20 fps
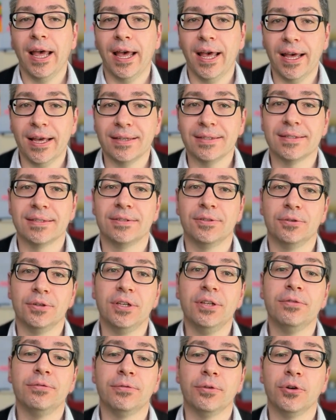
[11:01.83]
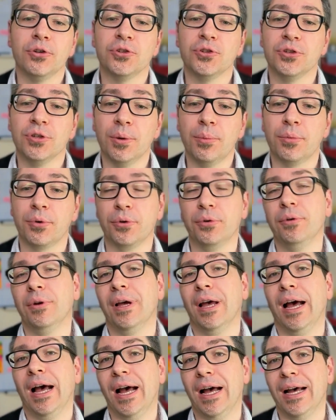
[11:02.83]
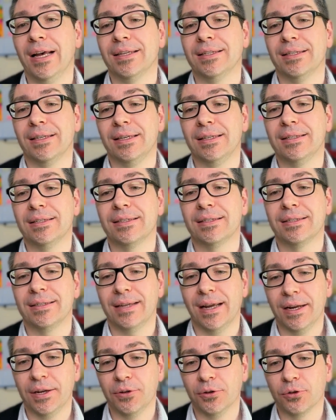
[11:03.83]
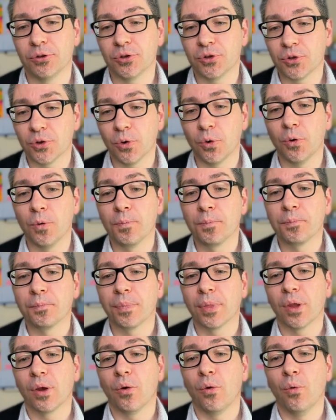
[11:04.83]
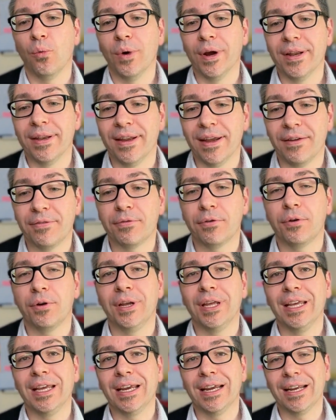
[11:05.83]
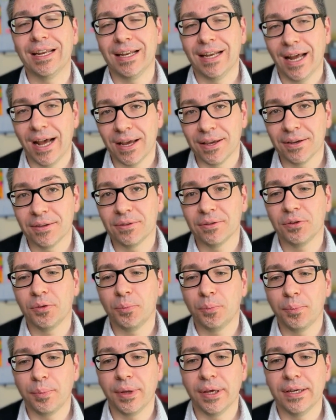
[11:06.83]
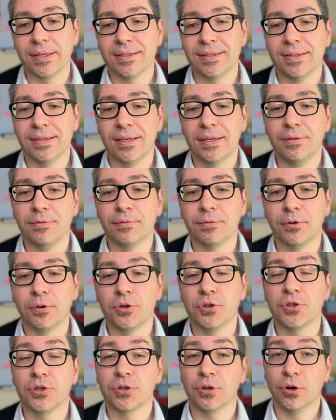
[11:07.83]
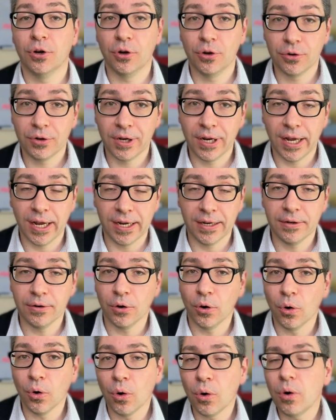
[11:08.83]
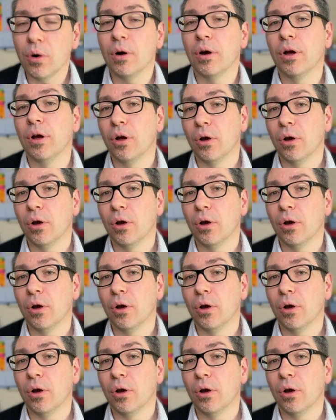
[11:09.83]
has the invoice number as its title. So whenever a client pays the invoice online, or